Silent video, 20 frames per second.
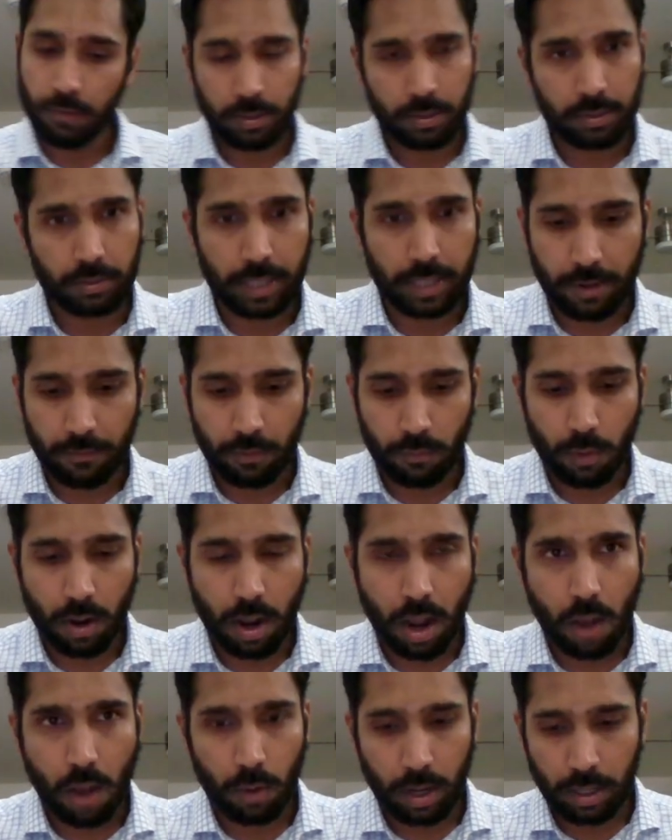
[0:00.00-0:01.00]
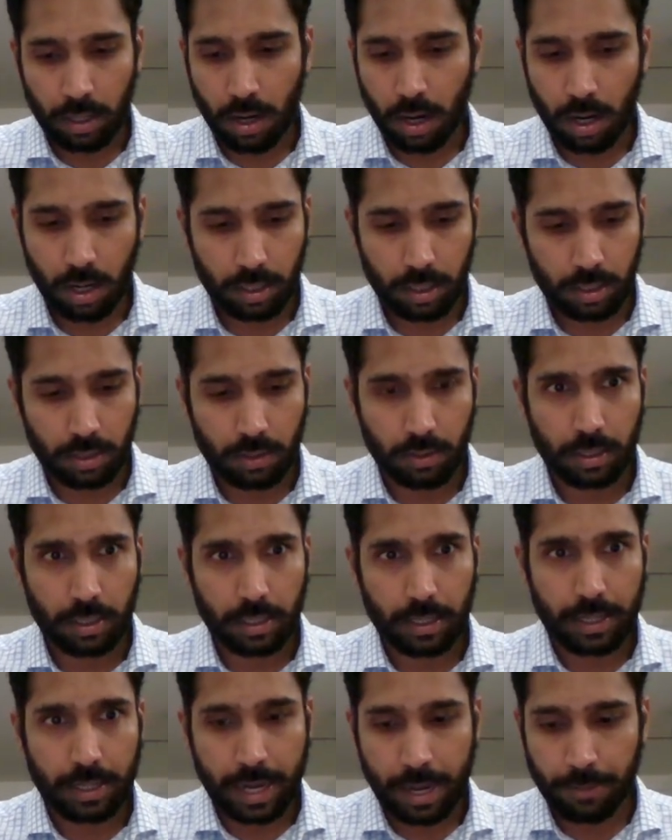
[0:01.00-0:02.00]
want to do the one hot, no,
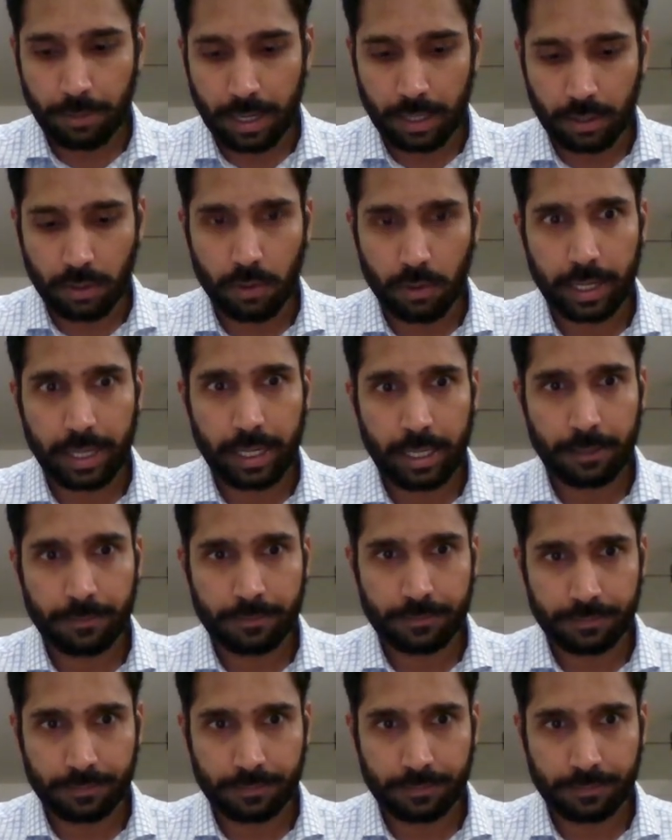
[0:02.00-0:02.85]
label encoding